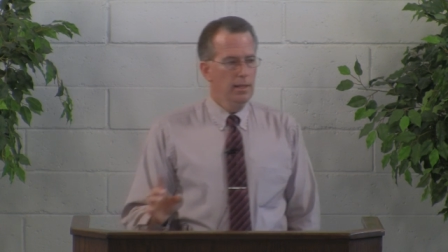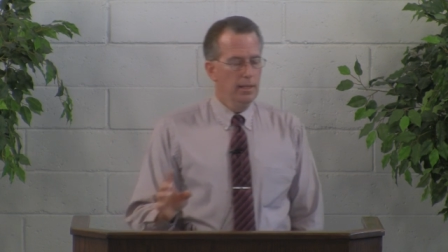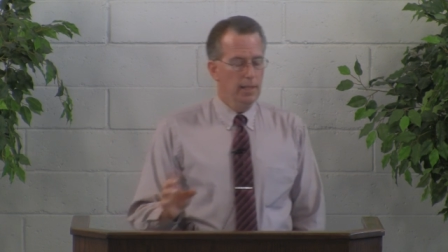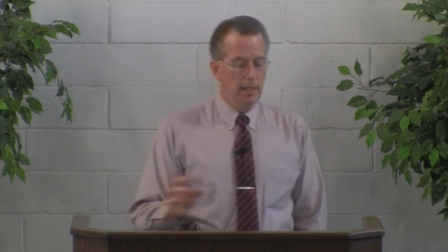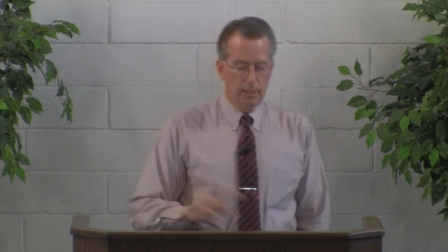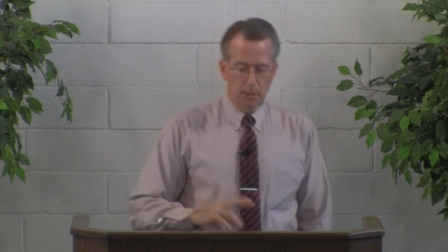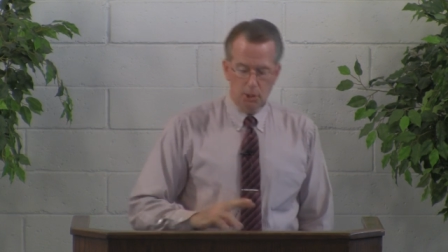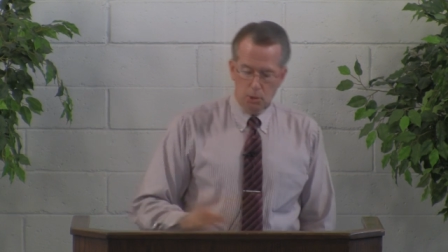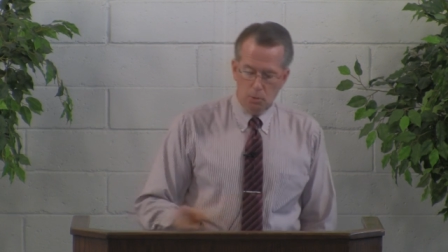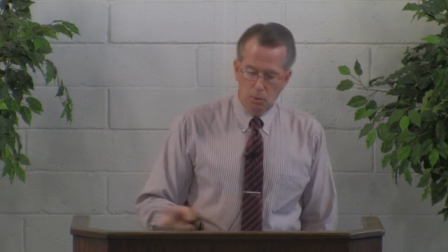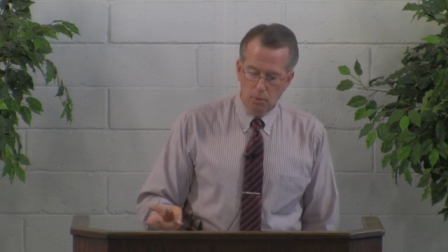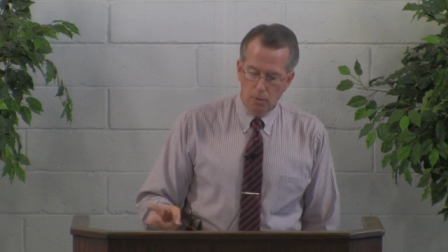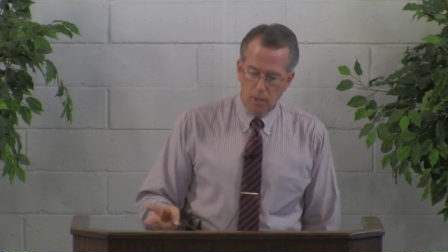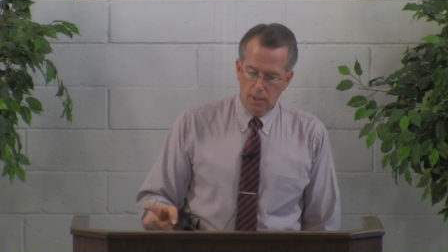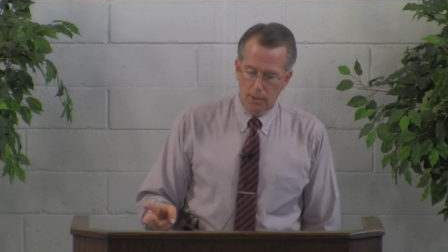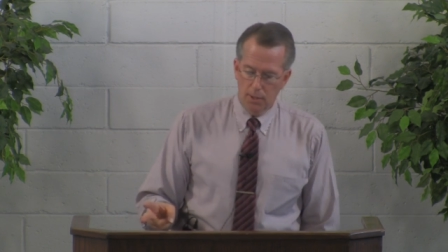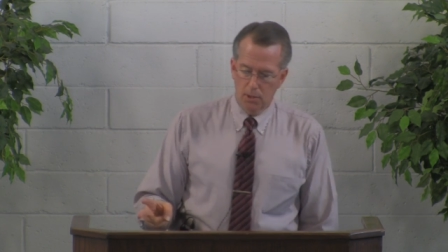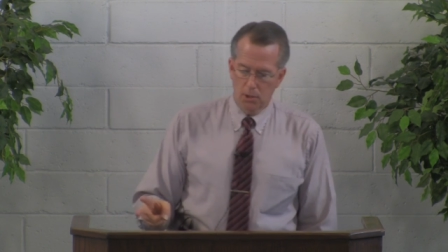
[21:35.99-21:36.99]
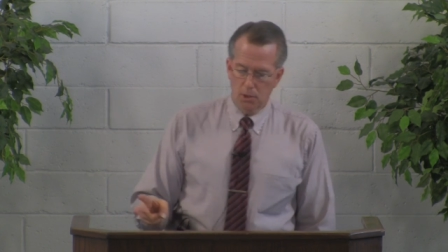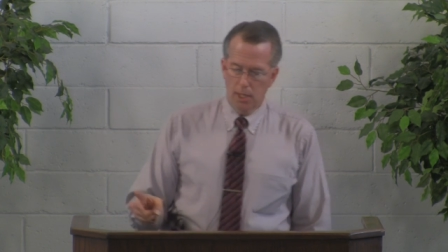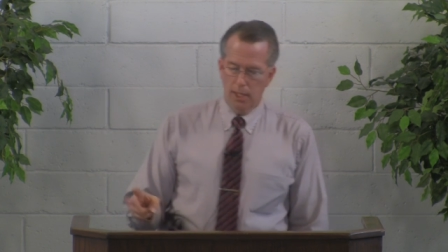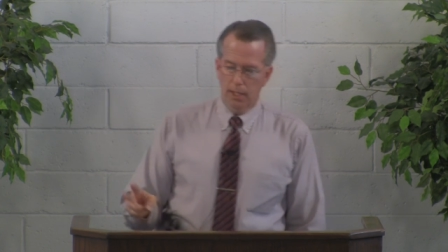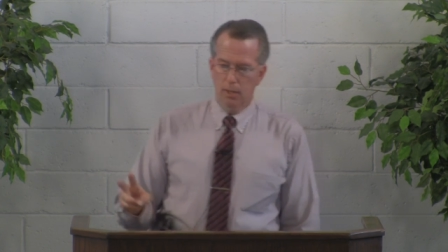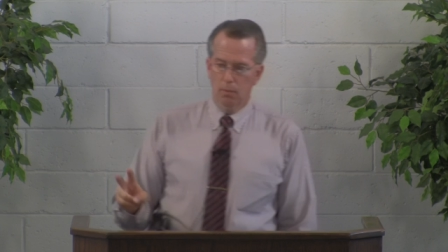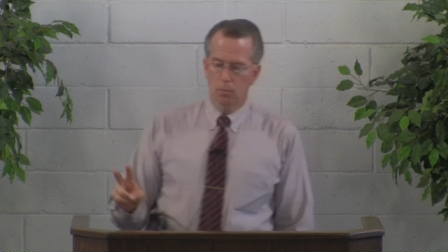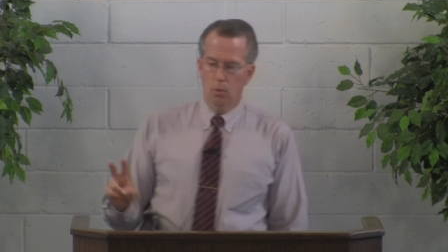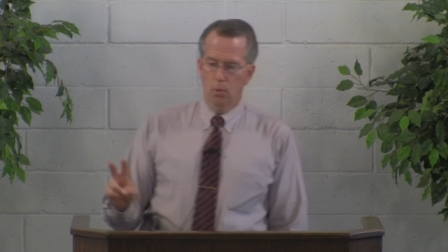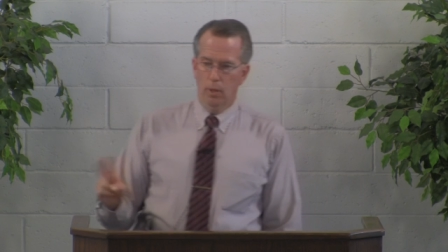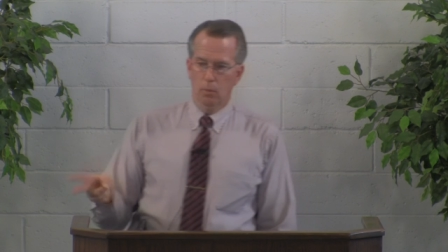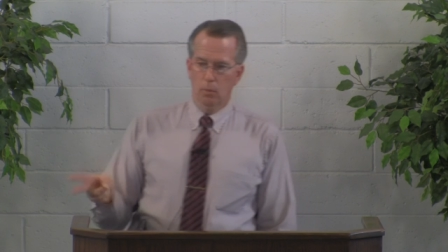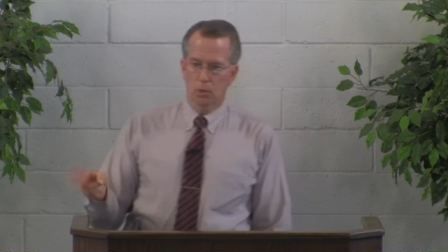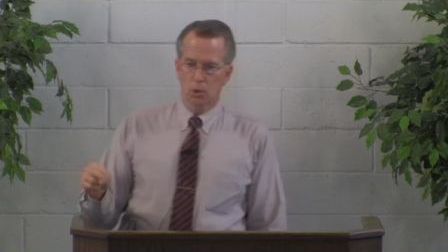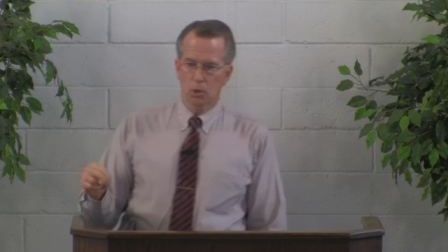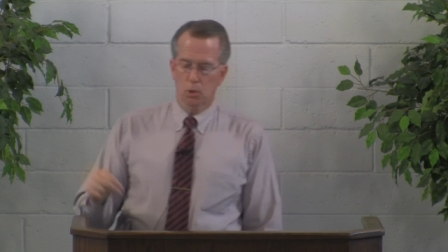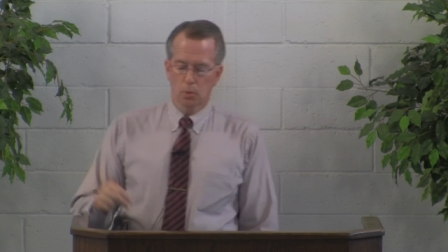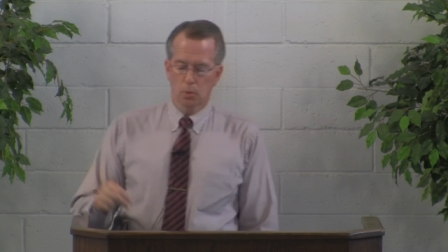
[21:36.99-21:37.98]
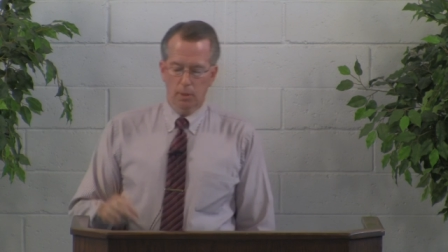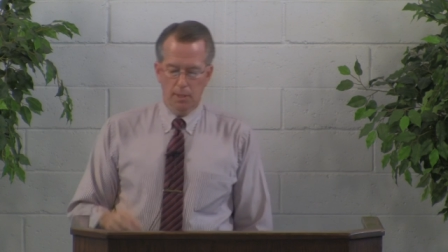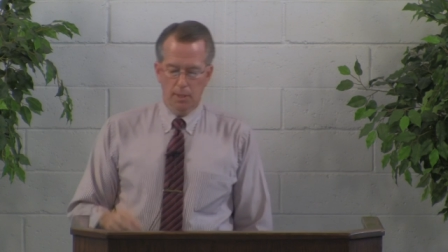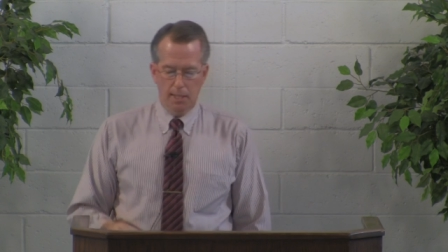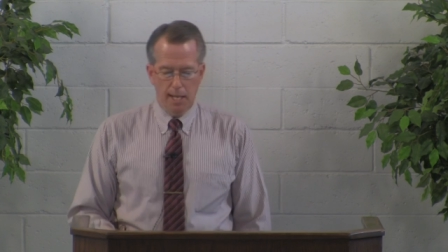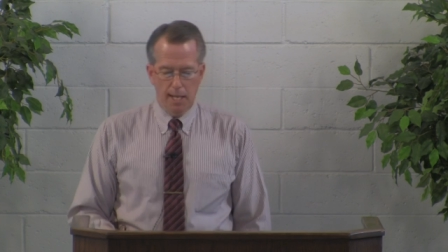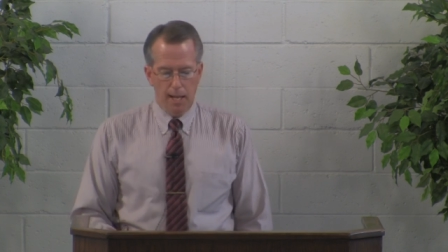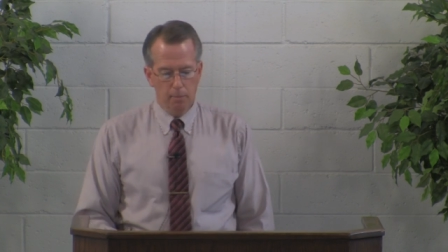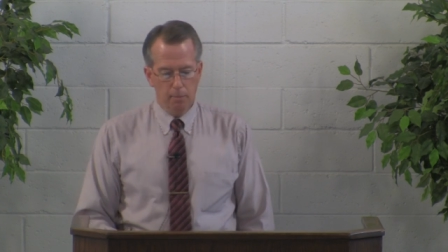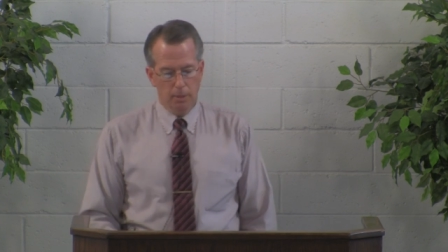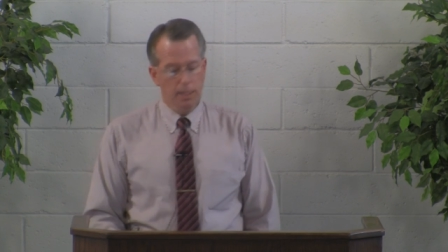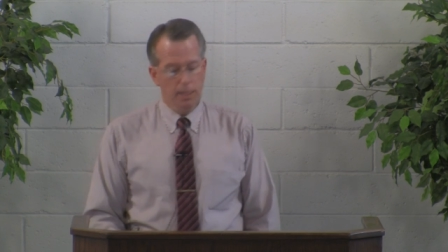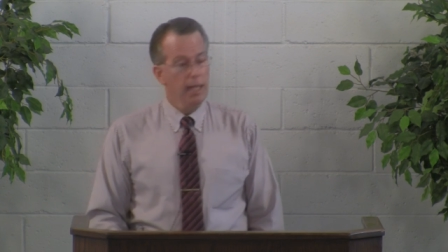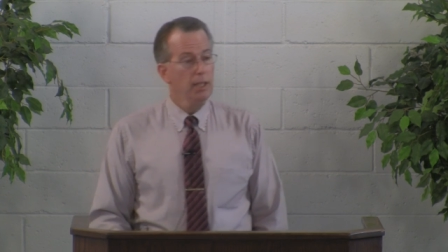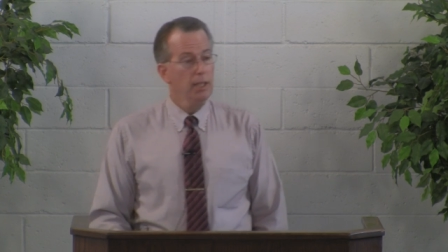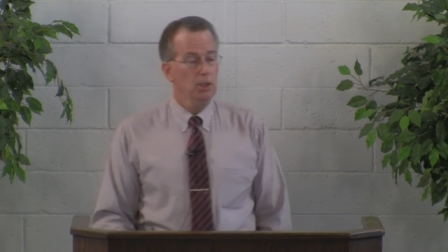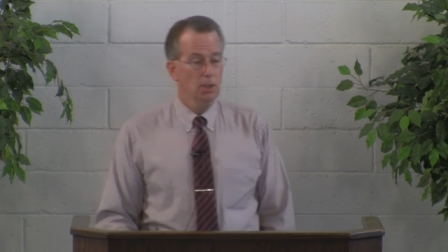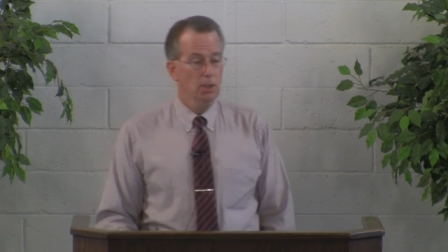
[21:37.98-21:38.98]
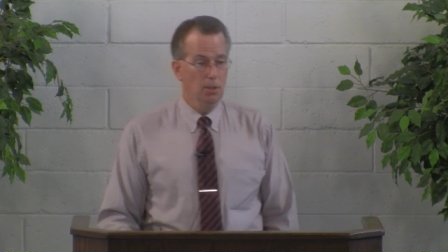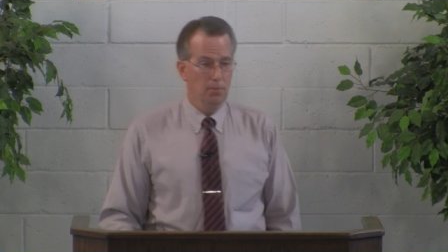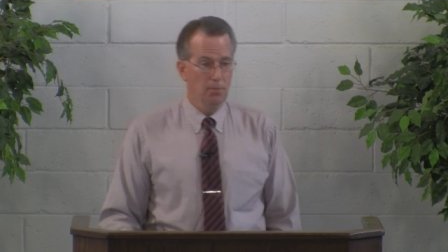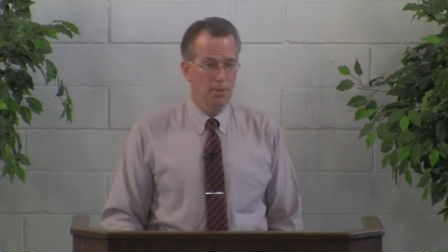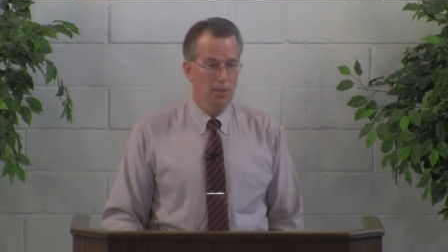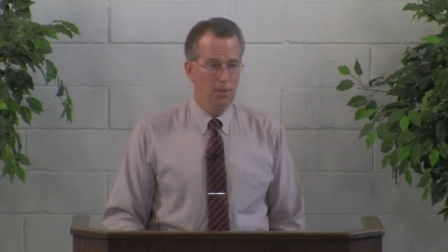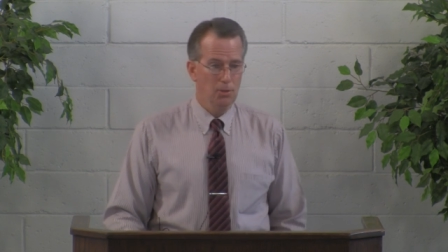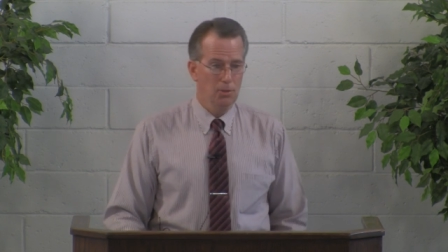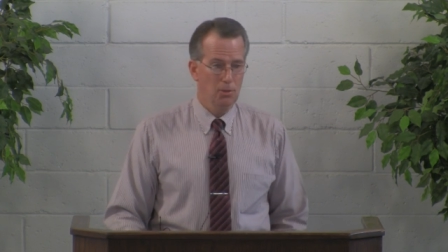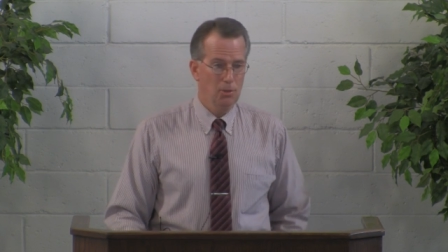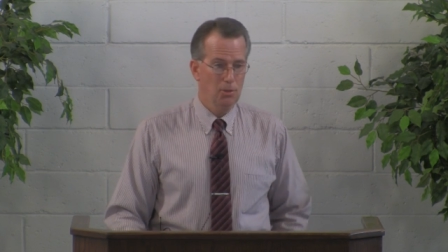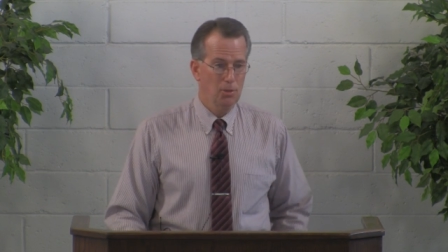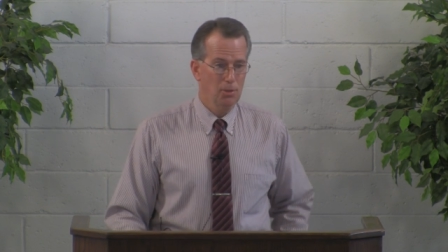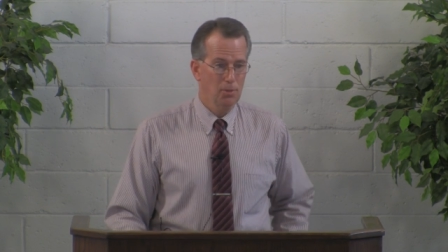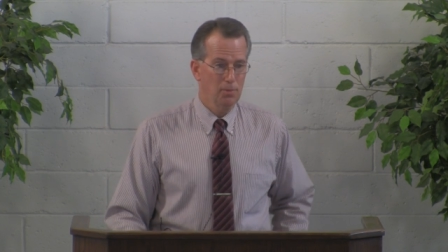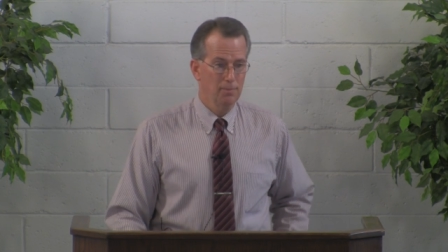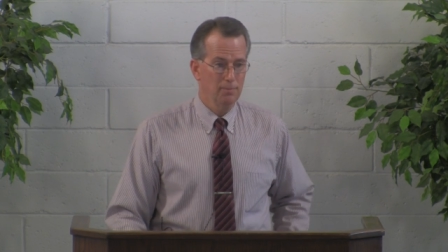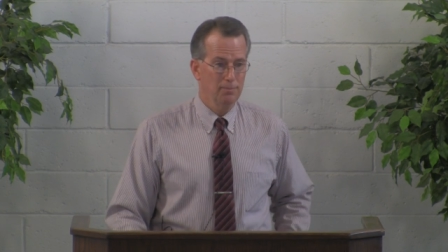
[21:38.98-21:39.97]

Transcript: Now let's move on to the second point, which is really the application of this.